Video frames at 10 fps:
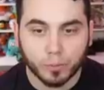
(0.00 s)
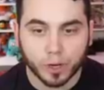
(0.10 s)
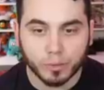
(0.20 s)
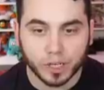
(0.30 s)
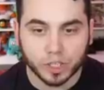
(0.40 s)

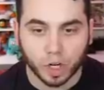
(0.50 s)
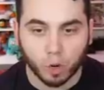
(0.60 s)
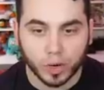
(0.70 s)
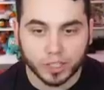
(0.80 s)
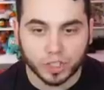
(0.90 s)
pretty much
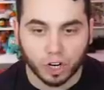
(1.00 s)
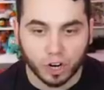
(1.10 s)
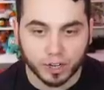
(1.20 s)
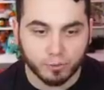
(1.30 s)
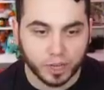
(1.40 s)
always
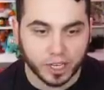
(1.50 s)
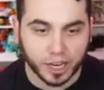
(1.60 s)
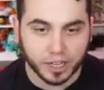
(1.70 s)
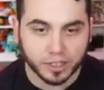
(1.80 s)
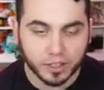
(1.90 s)
yawn if we
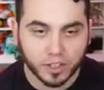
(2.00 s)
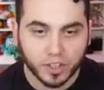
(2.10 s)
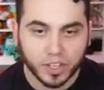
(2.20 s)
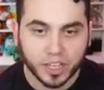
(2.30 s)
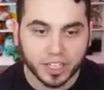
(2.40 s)
can.
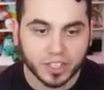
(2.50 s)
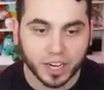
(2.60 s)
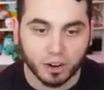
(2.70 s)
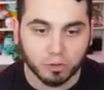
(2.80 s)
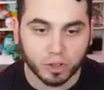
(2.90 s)
It's
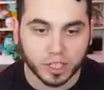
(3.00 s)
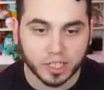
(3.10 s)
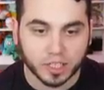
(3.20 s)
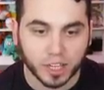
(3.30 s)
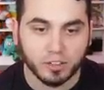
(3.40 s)
like a really
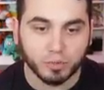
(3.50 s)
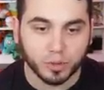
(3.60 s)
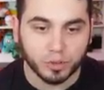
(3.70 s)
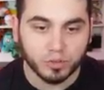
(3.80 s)
safe move.